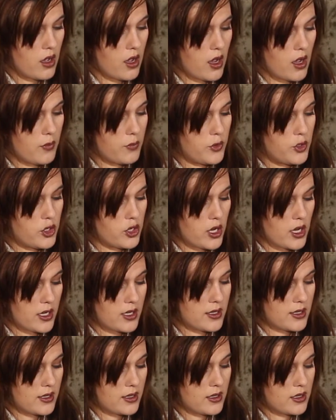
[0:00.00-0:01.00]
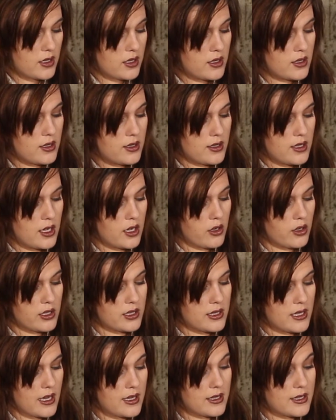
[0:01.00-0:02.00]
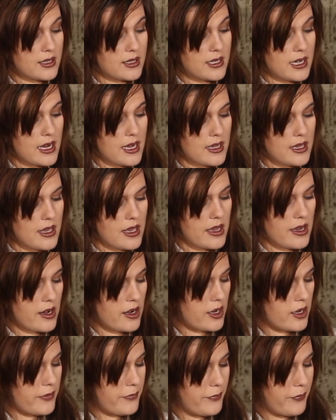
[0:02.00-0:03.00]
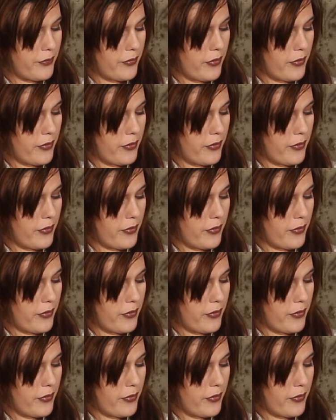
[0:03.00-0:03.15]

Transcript: objects and secrets at stake here.